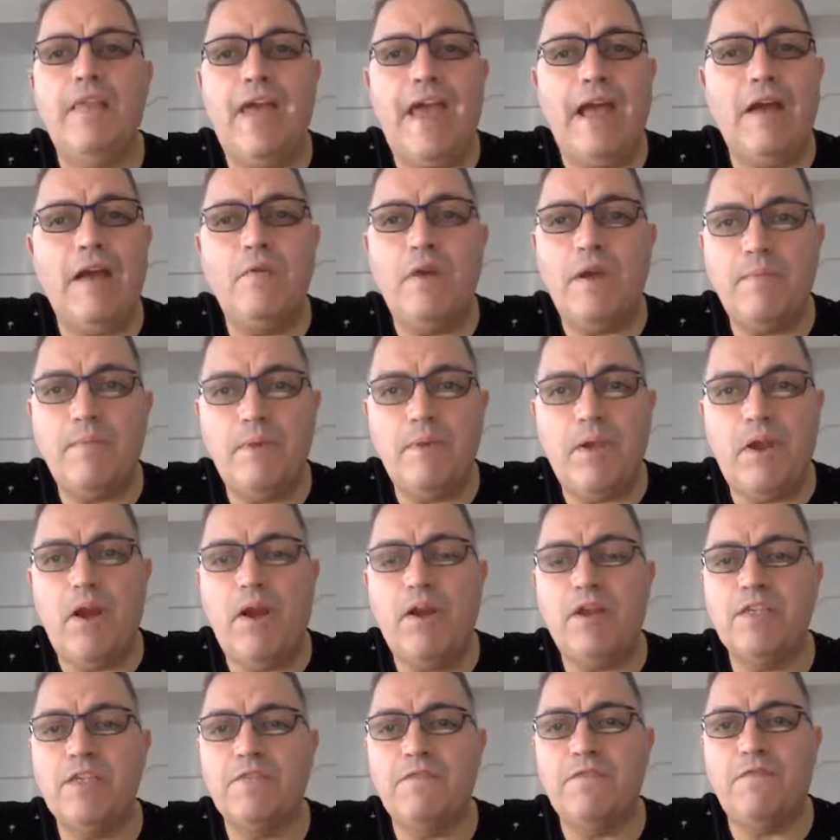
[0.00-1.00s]
That
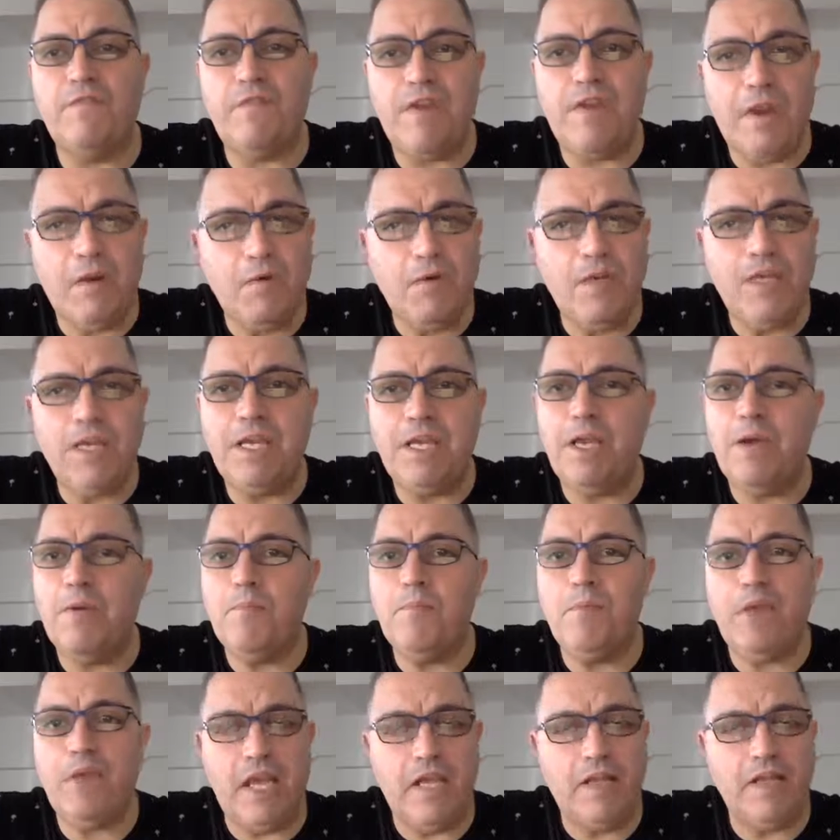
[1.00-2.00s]
webinar is very
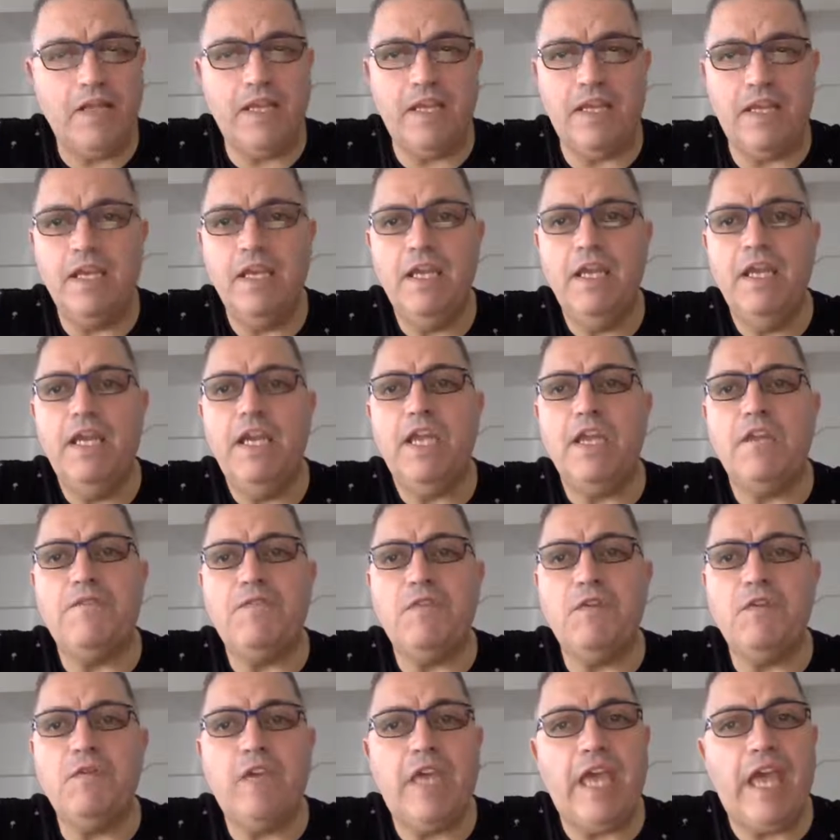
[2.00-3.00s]
compelling.
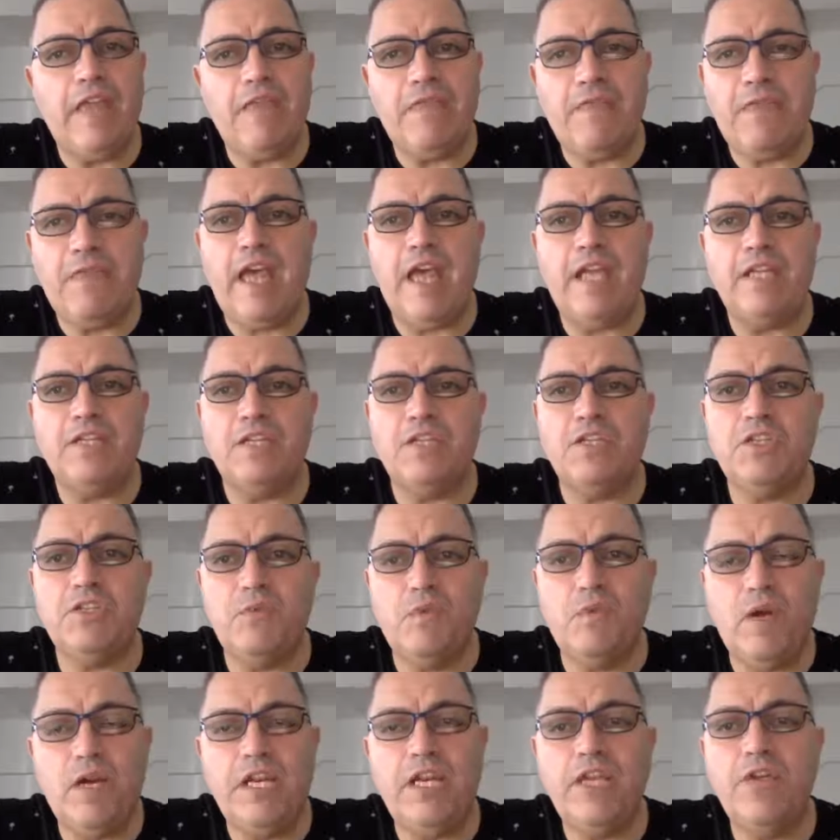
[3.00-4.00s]
If you get that to
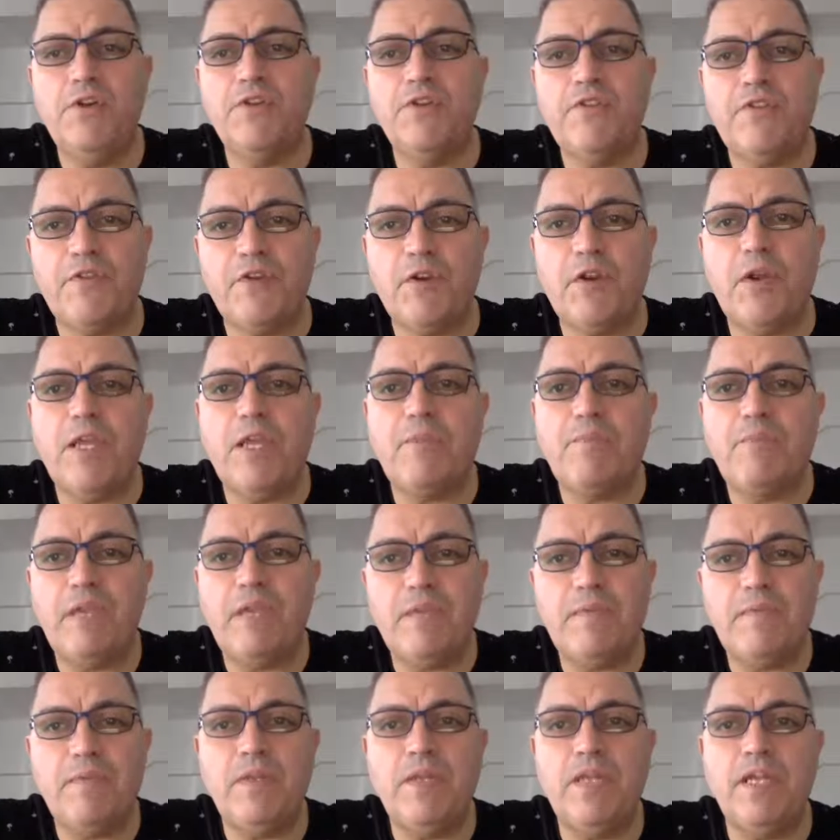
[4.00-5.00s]
20 or 30
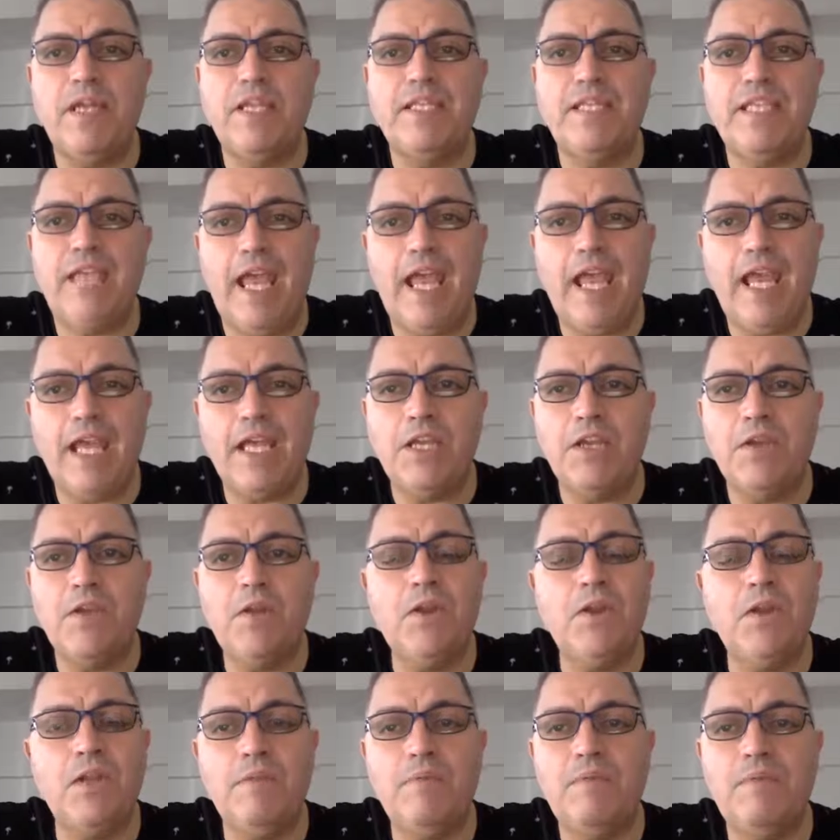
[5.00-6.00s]
people a day, you're
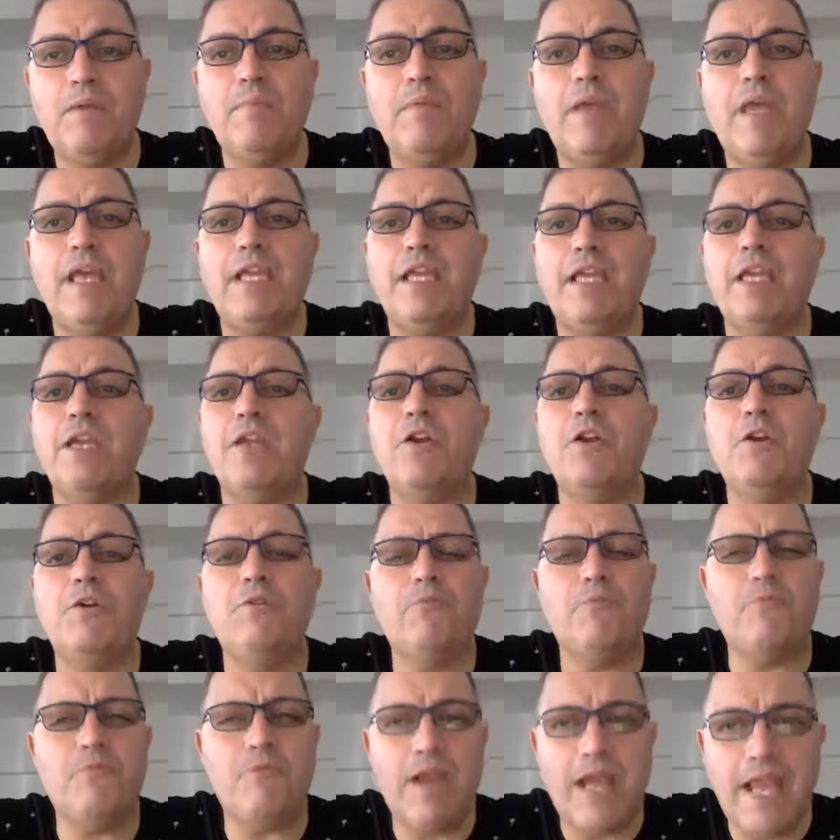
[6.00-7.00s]
going to be making
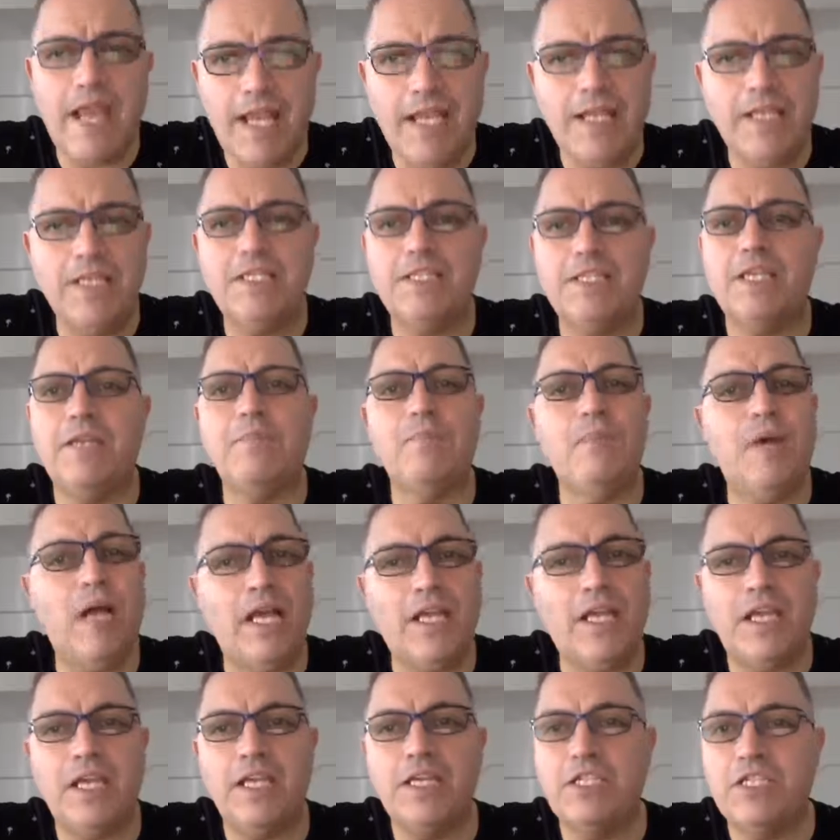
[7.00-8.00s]
crazy
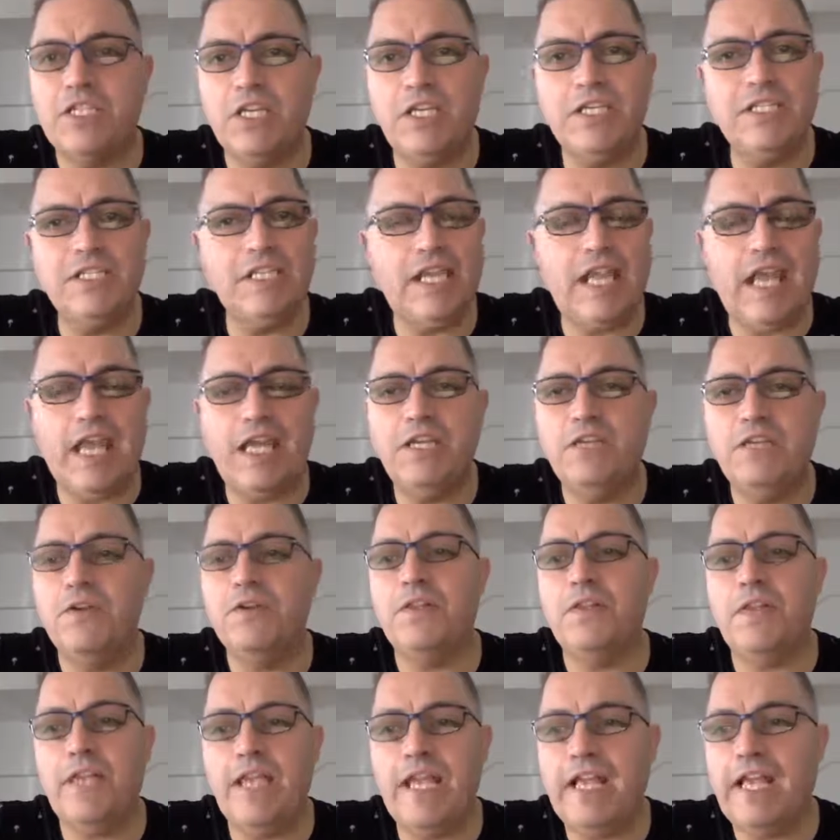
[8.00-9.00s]
money. Just get
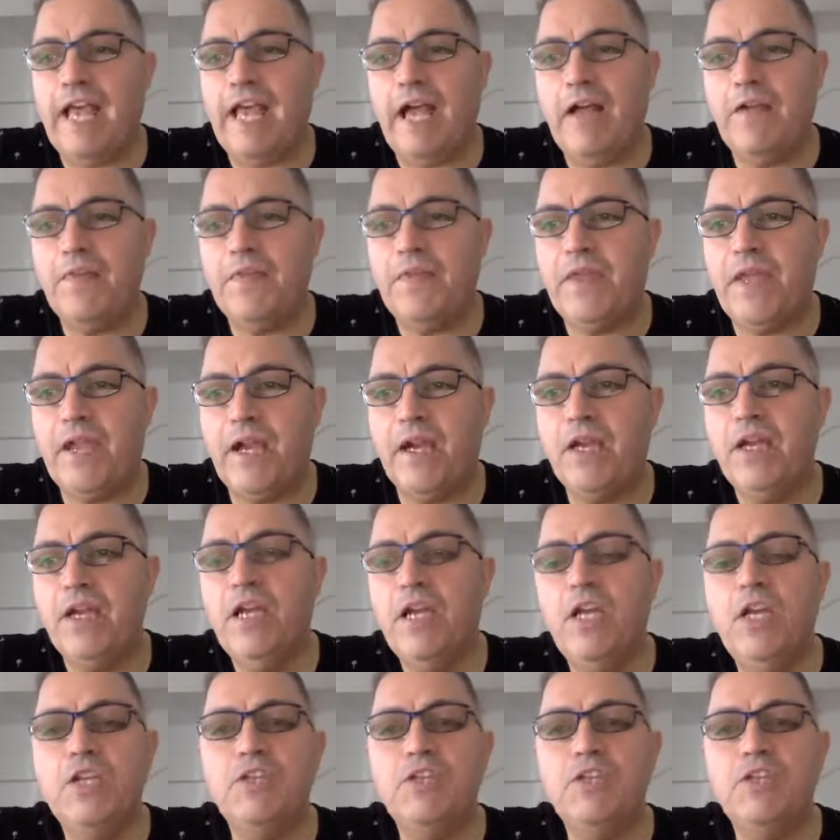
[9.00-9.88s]
your link out there.